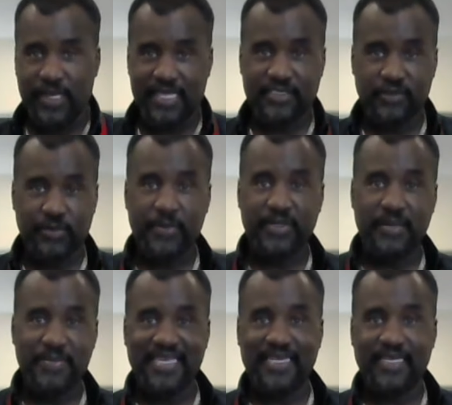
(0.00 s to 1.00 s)
As you remember in
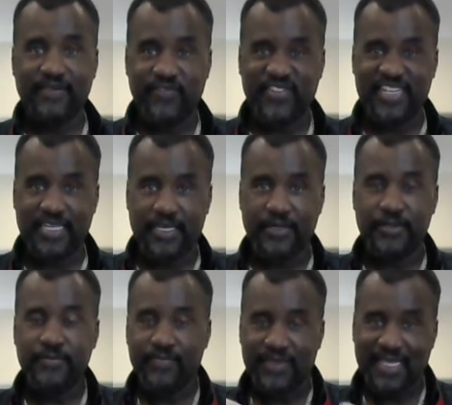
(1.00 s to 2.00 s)
the beginning of the
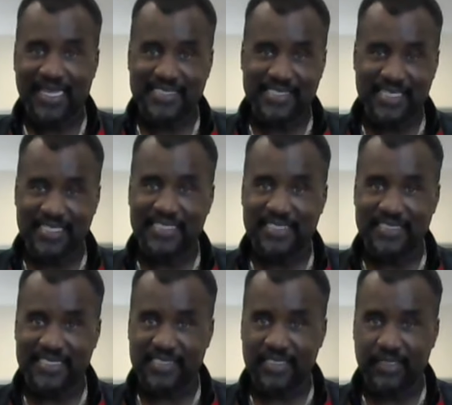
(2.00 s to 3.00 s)
video, I seasoned it
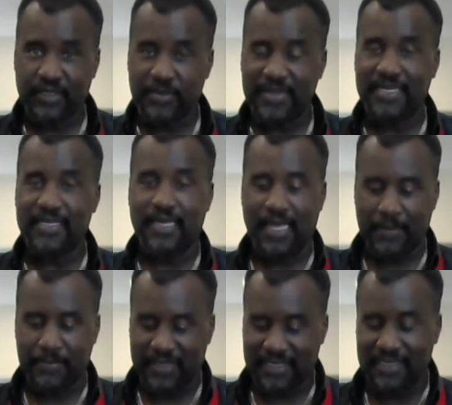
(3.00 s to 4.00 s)
just a little bit, I
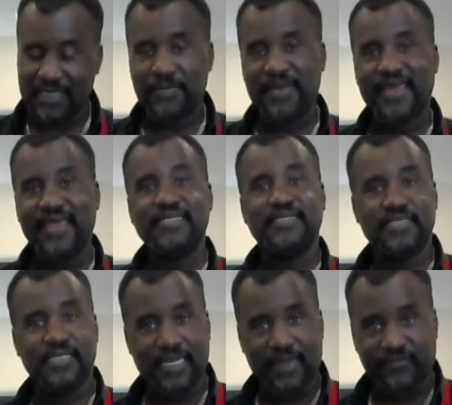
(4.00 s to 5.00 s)
put it in the
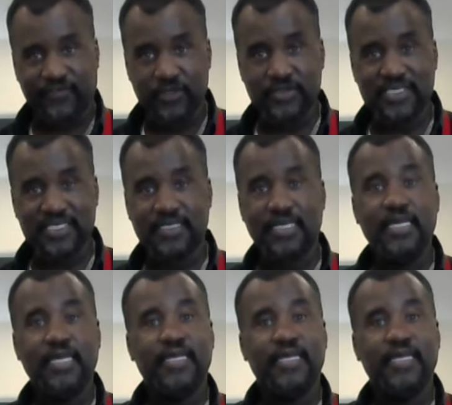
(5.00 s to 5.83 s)
bags, and I froze it.